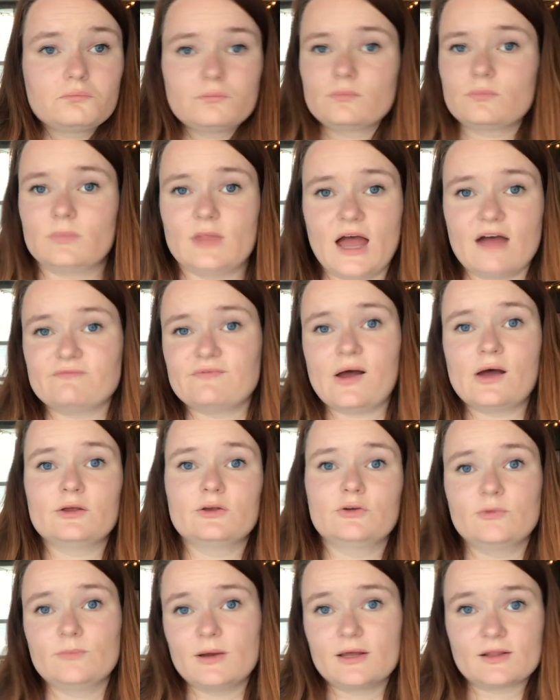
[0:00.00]
that
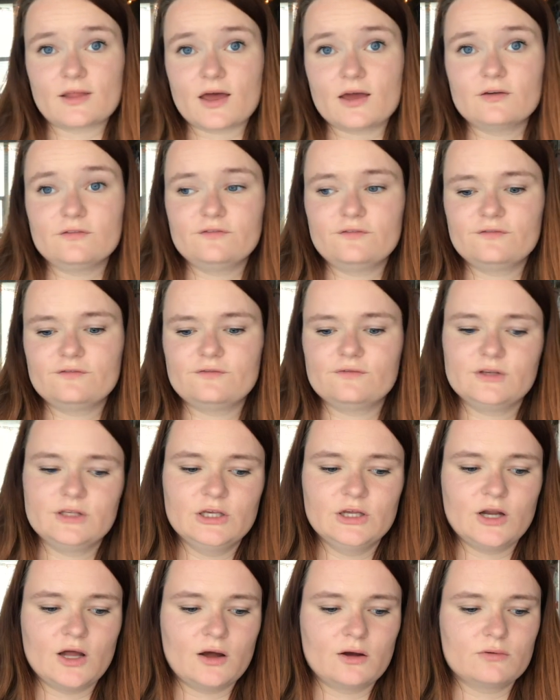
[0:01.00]
value in my life,
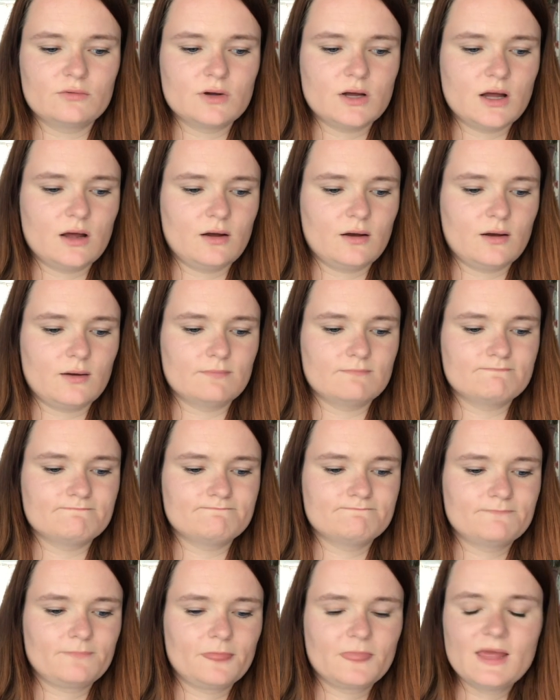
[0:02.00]
you know? Um,
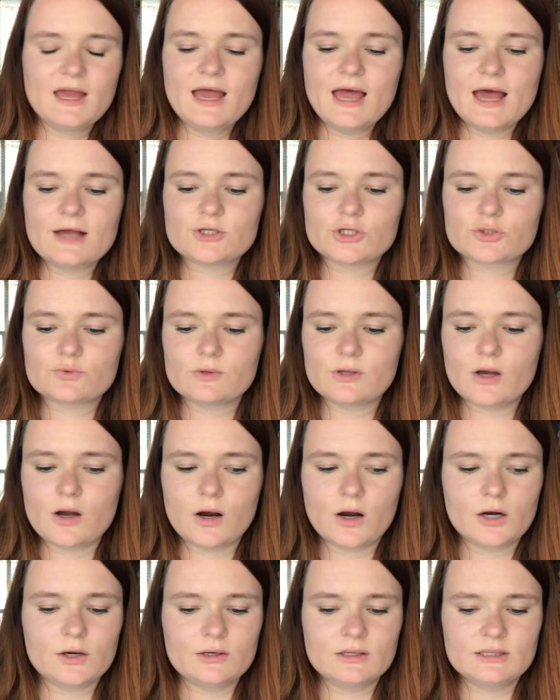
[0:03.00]
it's just really
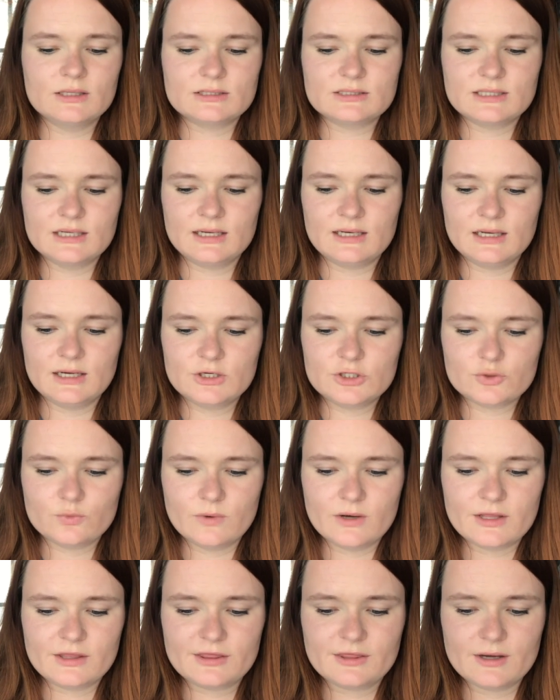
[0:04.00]
hard in this day and age
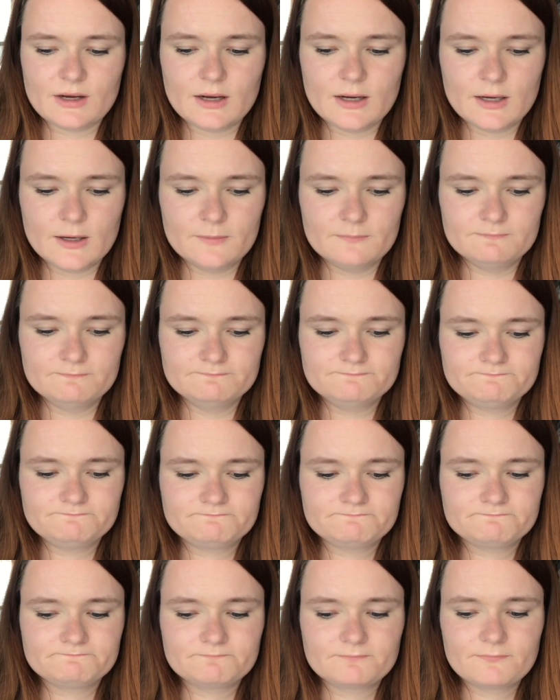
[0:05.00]
with um,
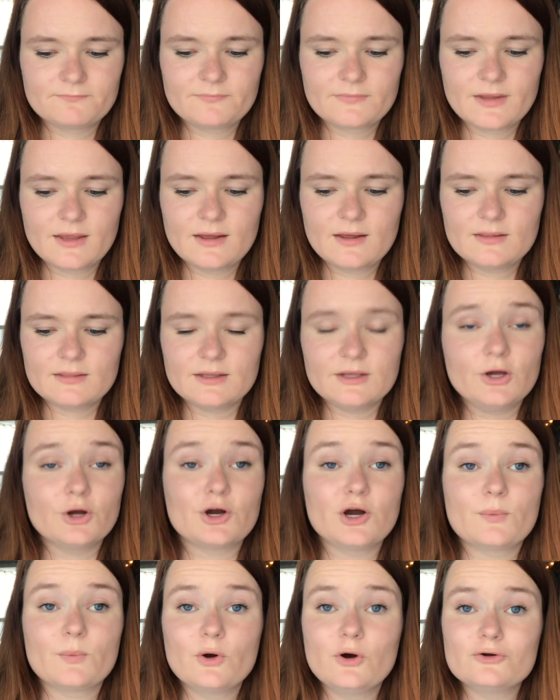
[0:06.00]
the
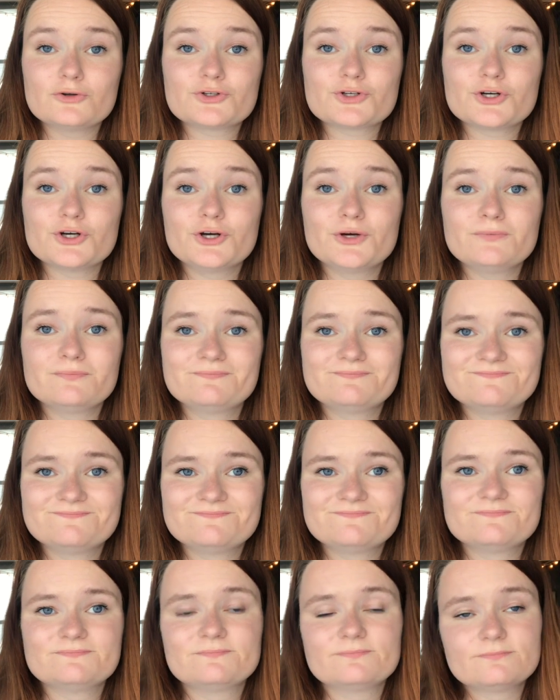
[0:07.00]
hookup culture.
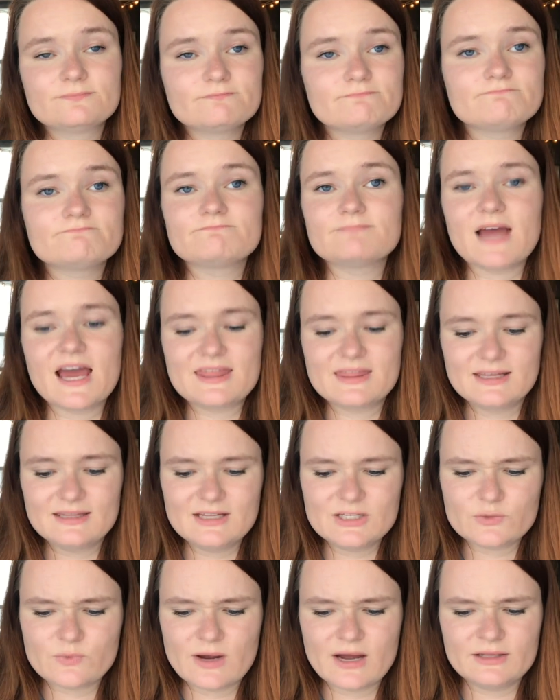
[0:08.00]
I think
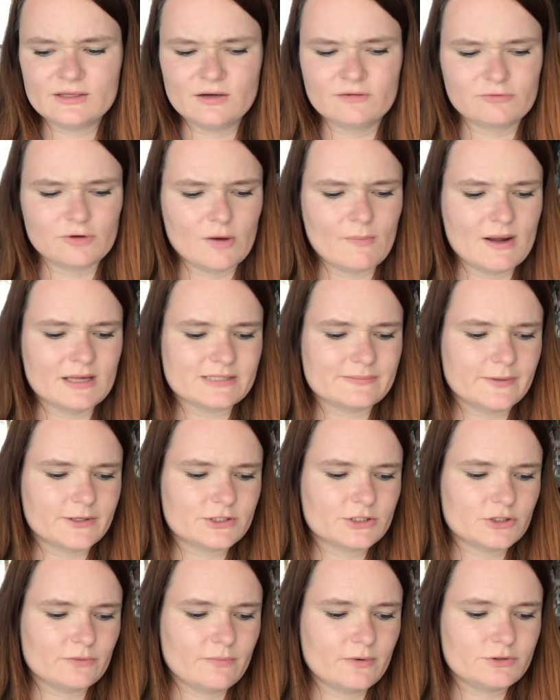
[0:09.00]
that's why I love romance
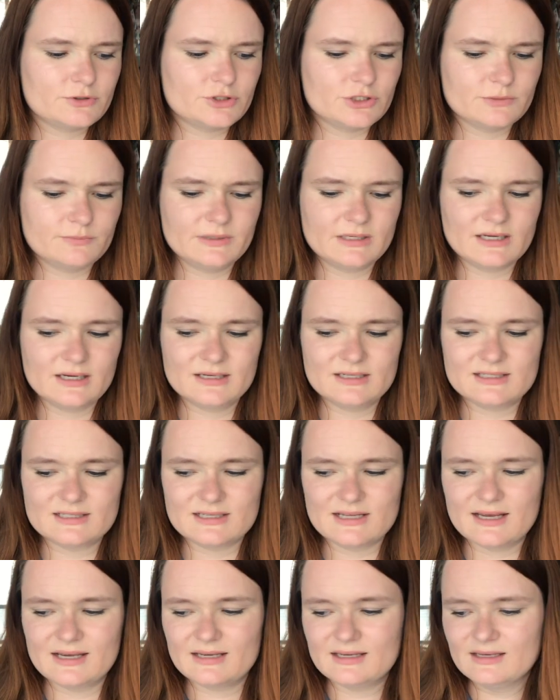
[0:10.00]
books so much, is because,
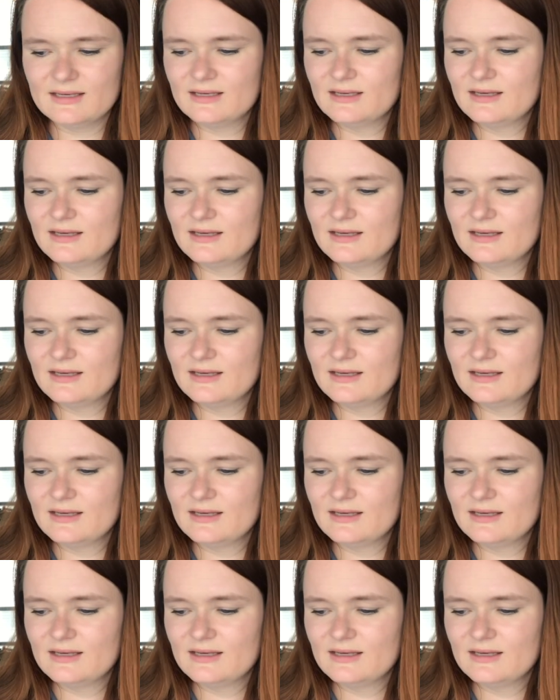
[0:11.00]
like,